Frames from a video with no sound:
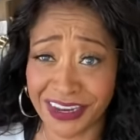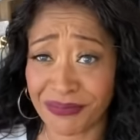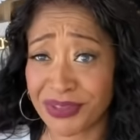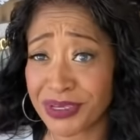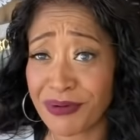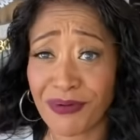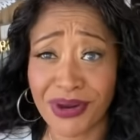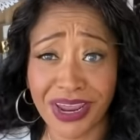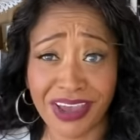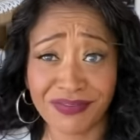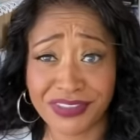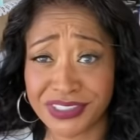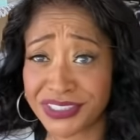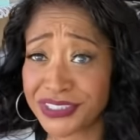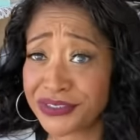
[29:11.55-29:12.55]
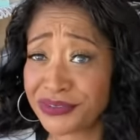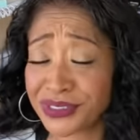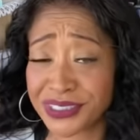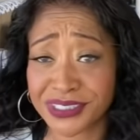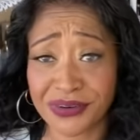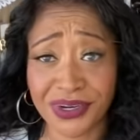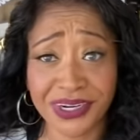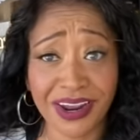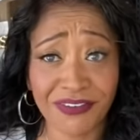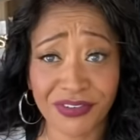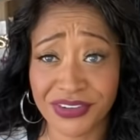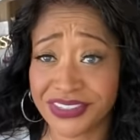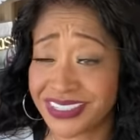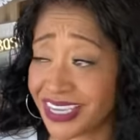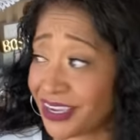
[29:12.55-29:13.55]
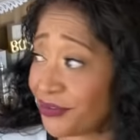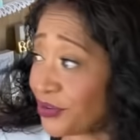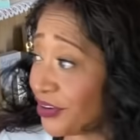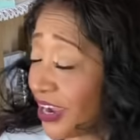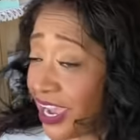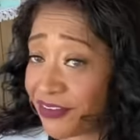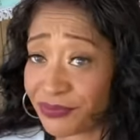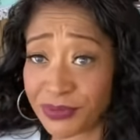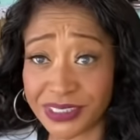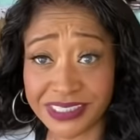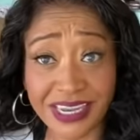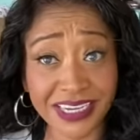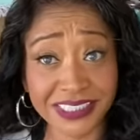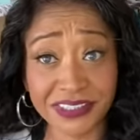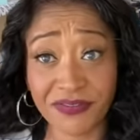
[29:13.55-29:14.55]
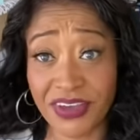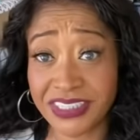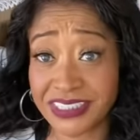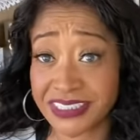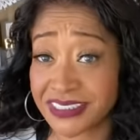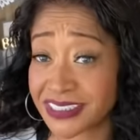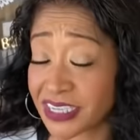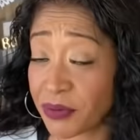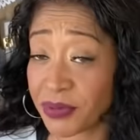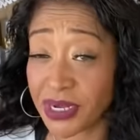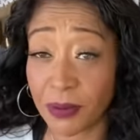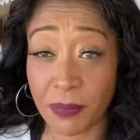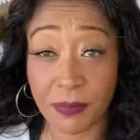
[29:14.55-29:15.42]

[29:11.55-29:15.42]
I'm thinking about what I have to do, what's going on for the day, what I have, what next events is coming up.